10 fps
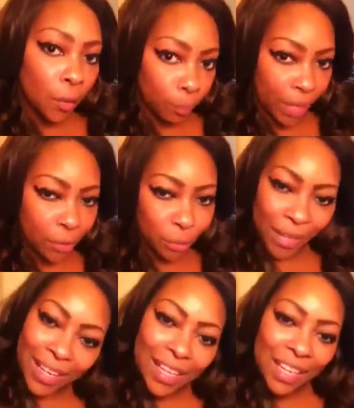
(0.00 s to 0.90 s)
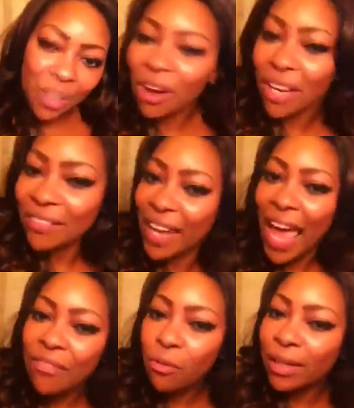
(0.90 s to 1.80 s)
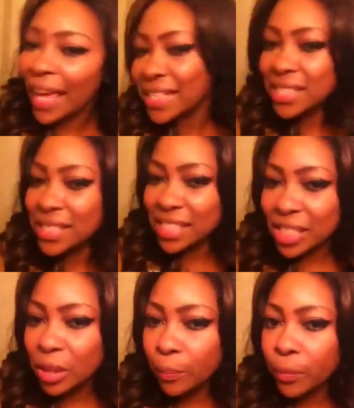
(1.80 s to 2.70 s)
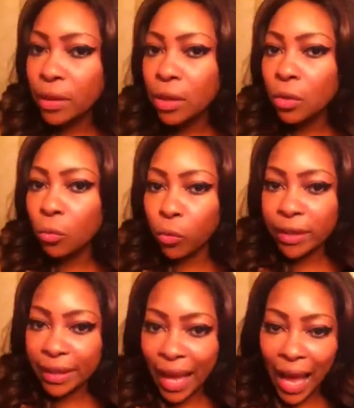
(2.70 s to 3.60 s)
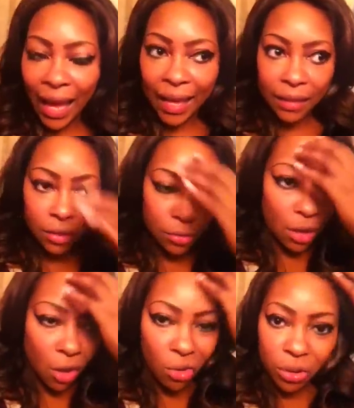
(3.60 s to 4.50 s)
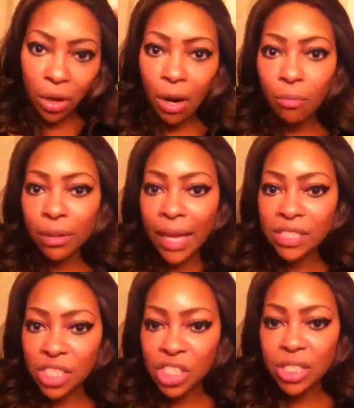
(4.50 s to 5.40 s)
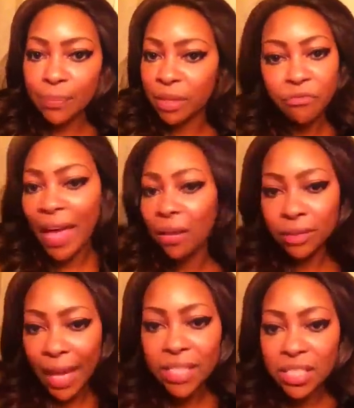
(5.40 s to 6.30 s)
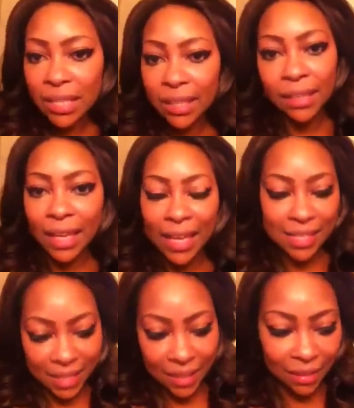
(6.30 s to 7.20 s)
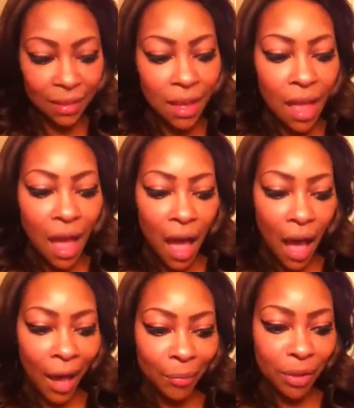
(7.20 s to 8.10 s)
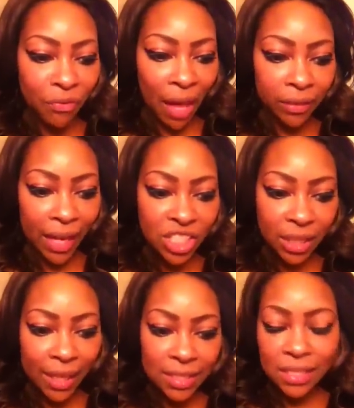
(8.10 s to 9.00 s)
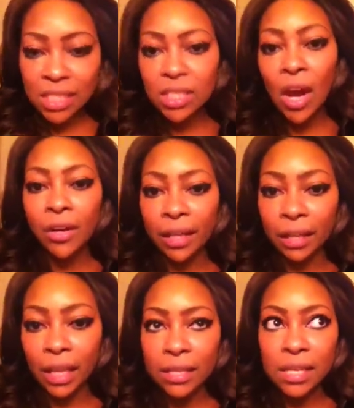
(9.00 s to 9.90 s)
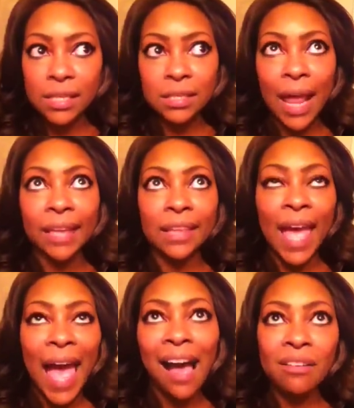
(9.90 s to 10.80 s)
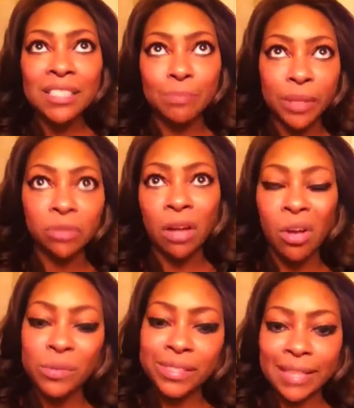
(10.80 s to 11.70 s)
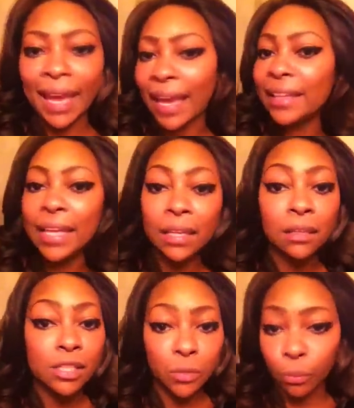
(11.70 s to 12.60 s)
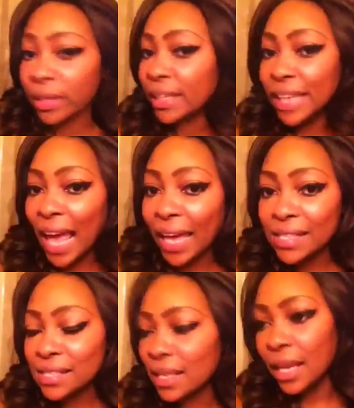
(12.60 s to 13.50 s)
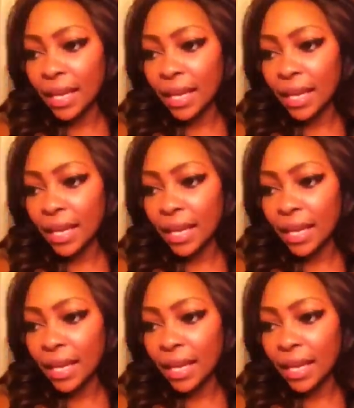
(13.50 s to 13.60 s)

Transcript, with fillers: But really, you don't even have a relationship with God. You know, your relationship, the foundation isn't um, the foundation isn't sturdy. It's, it's like the house built on sand and it looks really nice.